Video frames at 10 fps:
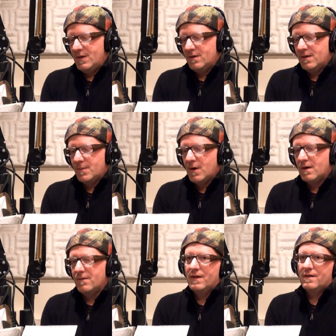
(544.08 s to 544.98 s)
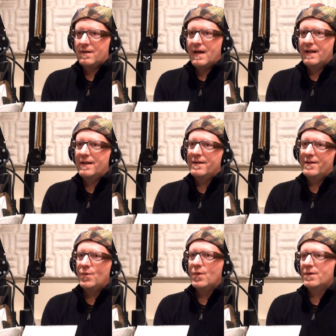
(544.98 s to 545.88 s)
you know, they're part of the skyline,
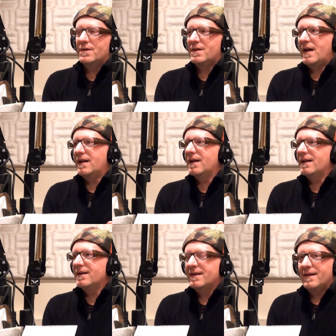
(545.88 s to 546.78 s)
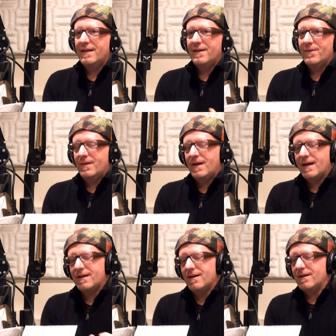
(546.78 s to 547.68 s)
it's the world skyline. And they were the
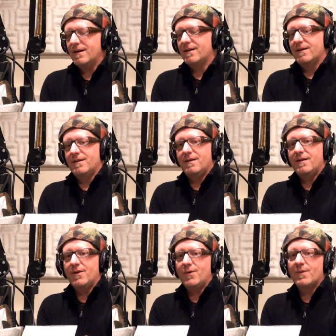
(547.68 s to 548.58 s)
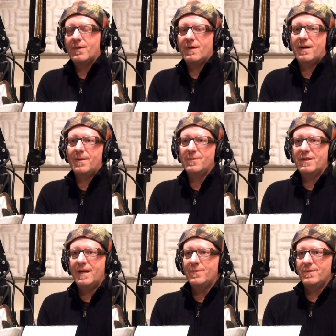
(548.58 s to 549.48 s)
iconic, you know, um,
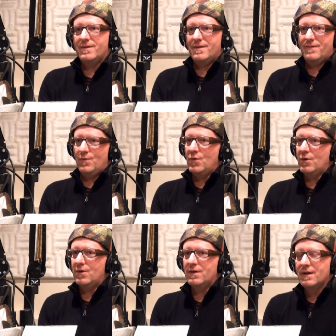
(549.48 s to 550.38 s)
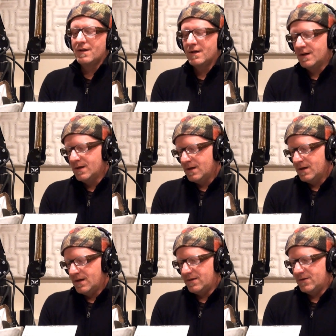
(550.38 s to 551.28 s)
shapes of the world.
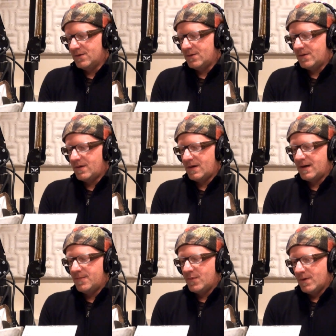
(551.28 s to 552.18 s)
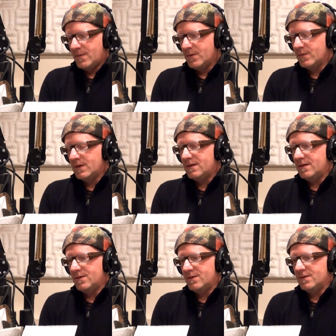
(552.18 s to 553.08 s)
And so I probably
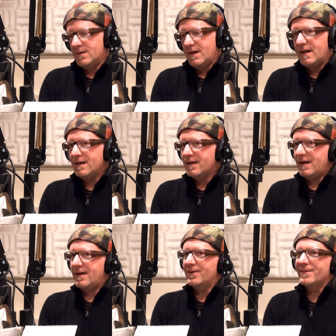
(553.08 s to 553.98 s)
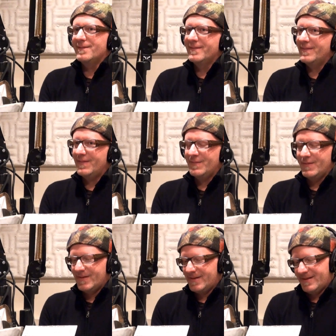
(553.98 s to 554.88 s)
used, I didn't count,
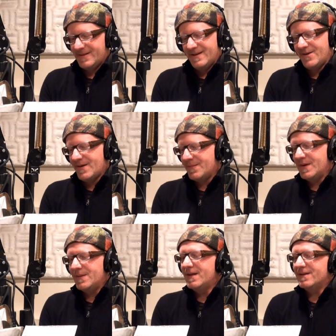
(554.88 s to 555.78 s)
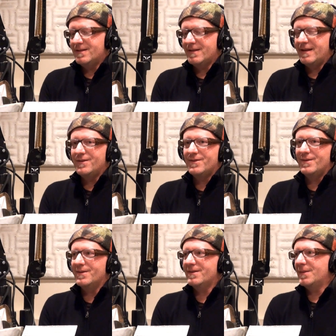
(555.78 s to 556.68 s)
you know, how many pieces I
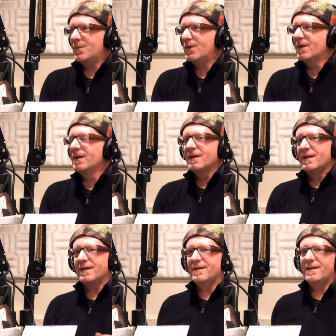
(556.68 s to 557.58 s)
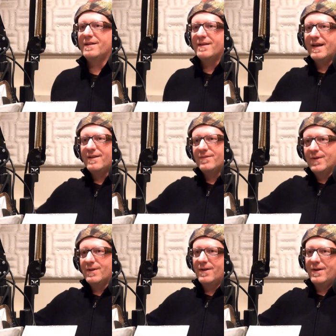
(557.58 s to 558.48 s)
used to assemble into these eight
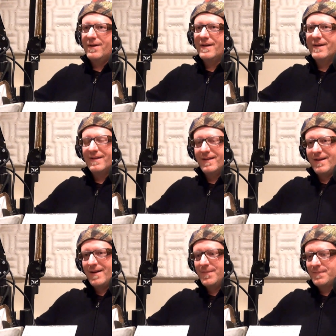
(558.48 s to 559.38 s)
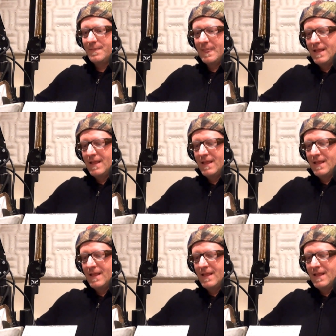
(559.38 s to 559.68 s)
foot long. Um,